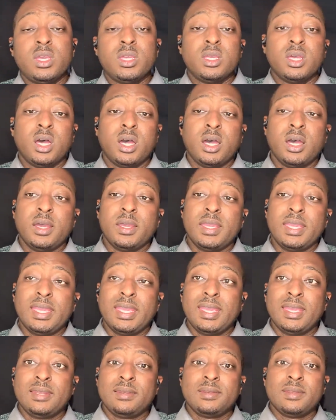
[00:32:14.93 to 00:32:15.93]

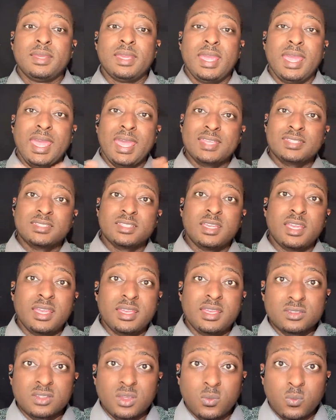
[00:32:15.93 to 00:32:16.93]
And as
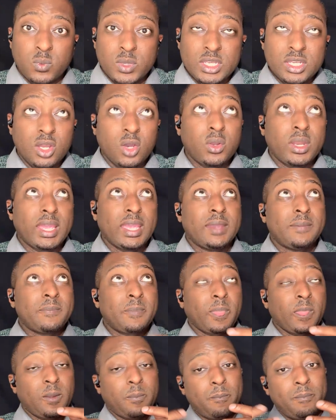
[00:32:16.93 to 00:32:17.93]
we know that
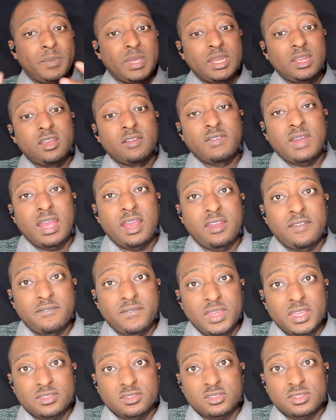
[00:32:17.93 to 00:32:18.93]
many of our
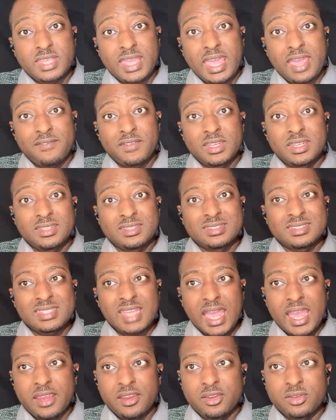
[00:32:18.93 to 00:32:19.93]
investors have a
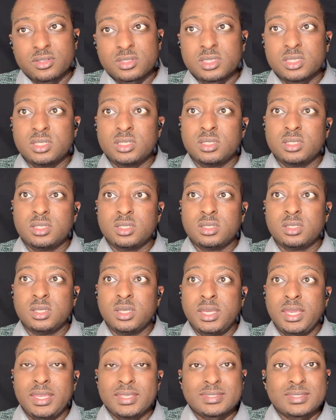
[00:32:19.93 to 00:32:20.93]
desire to
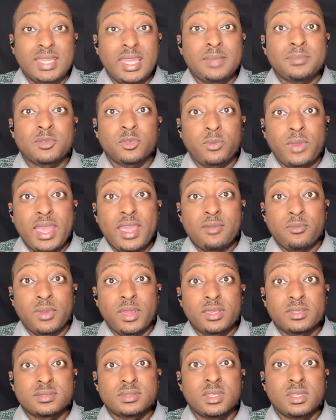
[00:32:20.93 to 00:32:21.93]
escape the rat
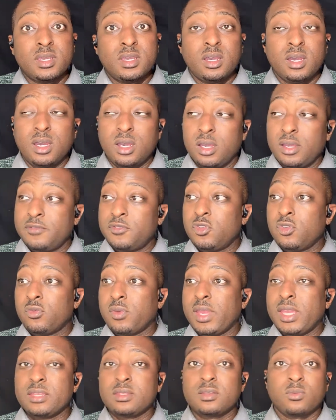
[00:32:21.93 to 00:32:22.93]
race. If you
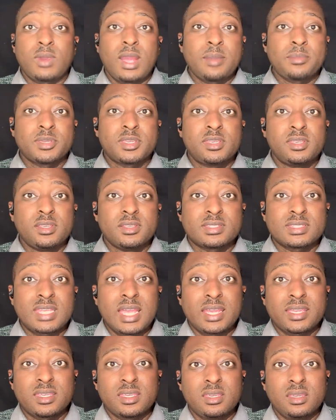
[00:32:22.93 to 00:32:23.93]
read the Robert
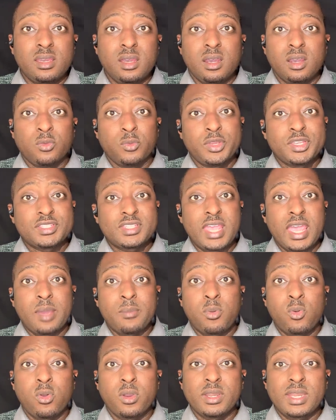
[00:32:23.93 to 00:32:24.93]
Kiyosaki Rich Dad
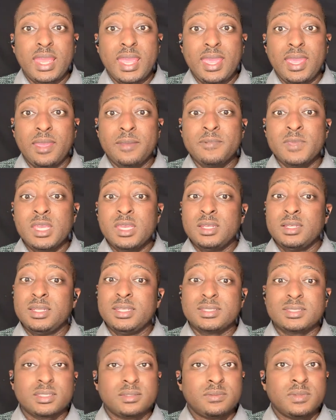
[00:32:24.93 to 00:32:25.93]
Poor Dad,
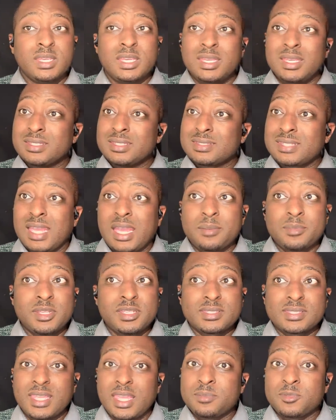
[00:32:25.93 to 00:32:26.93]
listen, it's time to
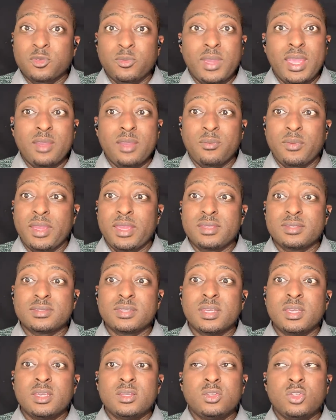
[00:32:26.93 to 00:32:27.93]
escape the rat race.
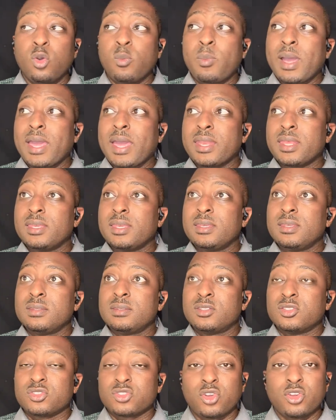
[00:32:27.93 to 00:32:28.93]
Nobody
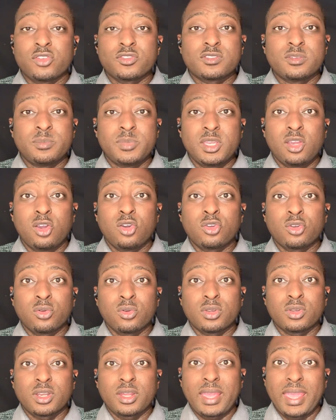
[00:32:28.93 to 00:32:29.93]
deserves to be on
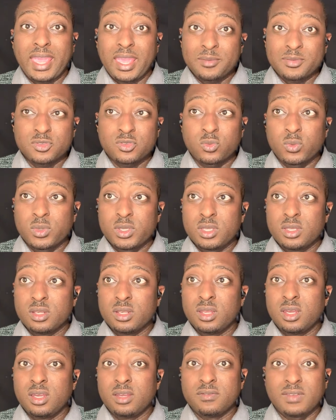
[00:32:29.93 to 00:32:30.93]
the hamster
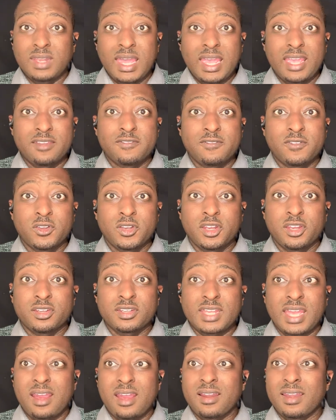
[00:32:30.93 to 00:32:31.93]
wheel of life for their
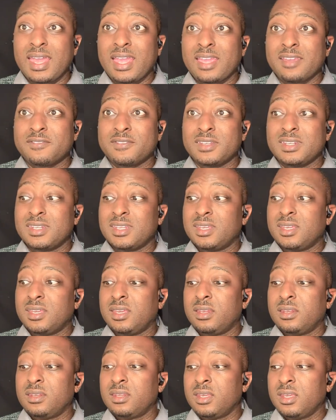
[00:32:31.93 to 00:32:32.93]
entire life and
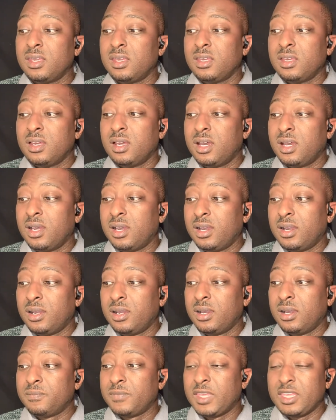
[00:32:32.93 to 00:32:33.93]
then
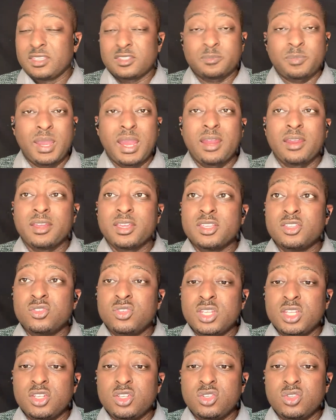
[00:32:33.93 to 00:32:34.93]
expiring.
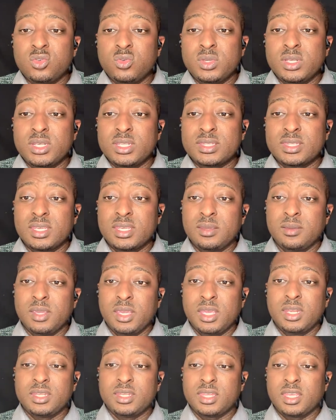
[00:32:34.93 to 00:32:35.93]
You didn't do
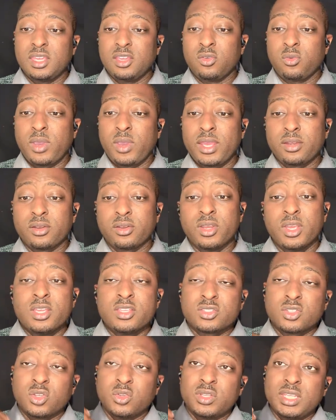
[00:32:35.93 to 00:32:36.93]
anything greater.
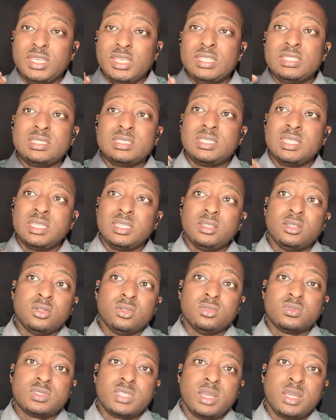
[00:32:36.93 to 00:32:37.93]
So these
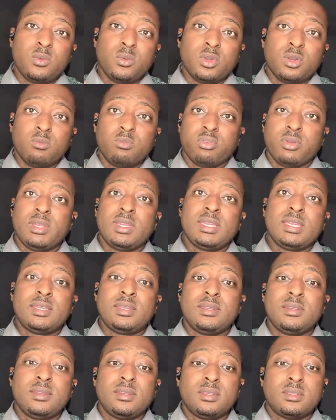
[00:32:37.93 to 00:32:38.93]
deals that we're
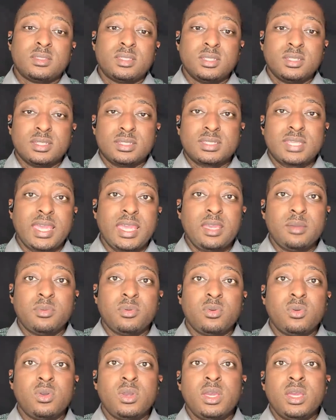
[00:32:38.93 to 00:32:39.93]
bringing to the
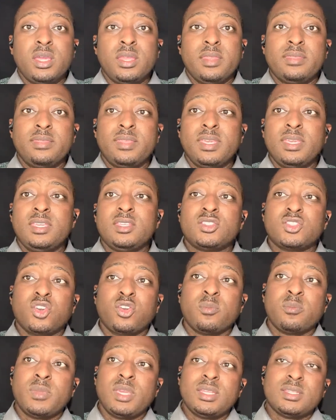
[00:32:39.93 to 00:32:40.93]
table, these
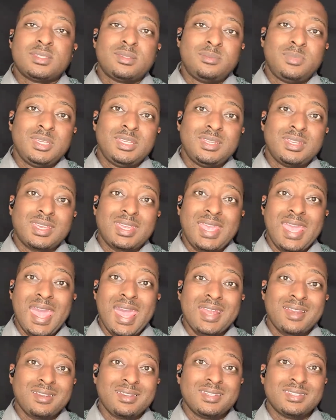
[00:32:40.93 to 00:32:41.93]
are meant to be the
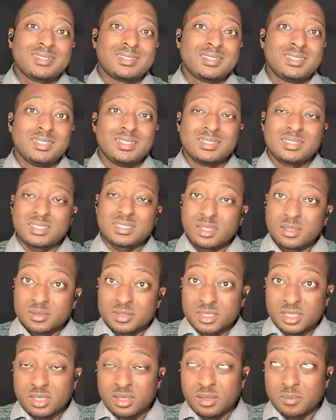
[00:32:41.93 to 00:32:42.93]
catalyst
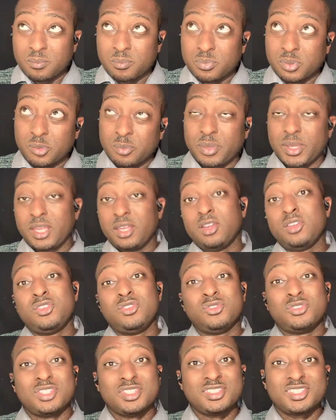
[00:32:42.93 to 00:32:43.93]
to propel
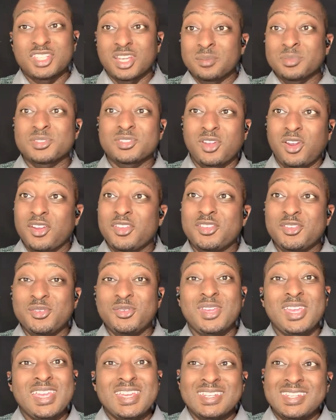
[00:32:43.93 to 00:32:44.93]
you, to jumpstart
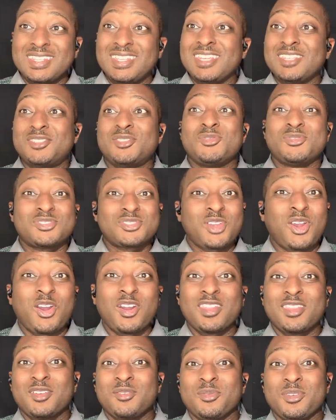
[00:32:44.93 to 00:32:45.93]
you, to get you
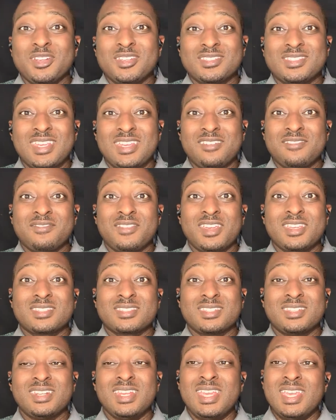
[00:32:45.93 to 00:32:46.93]
started in real estate
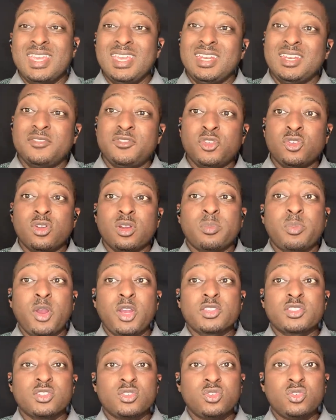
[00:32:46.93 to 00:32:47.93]
investing. And if you're a
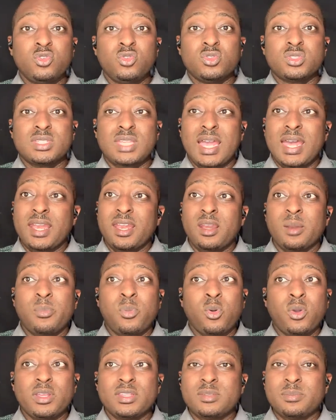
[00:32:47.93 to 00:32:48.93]
person who's not at a
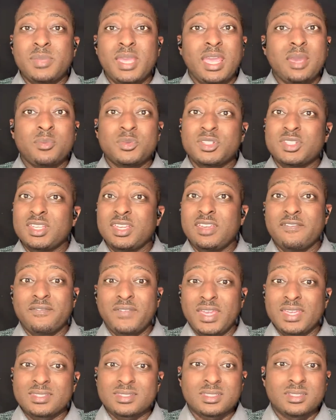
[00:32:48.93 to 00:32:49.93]
point to be able to
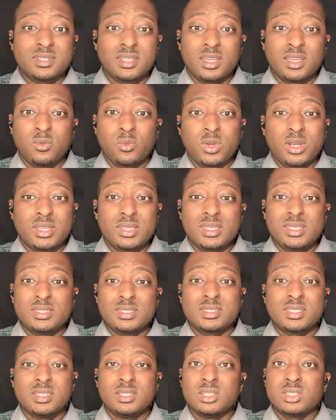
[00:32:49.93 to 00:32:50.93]
invest in one of these
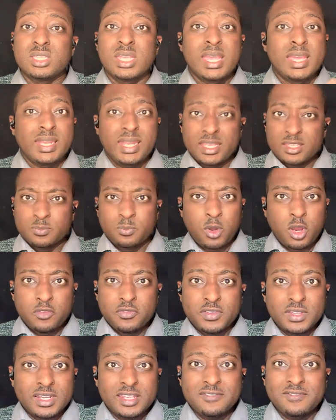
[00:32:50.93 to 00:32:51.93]
deals, that's
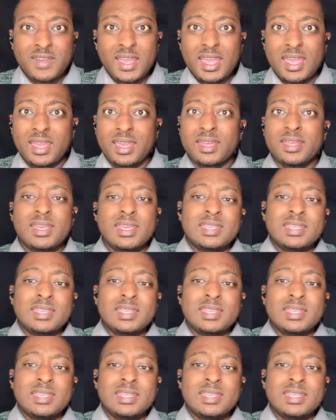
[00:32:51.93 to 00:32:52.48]
perfectly fine.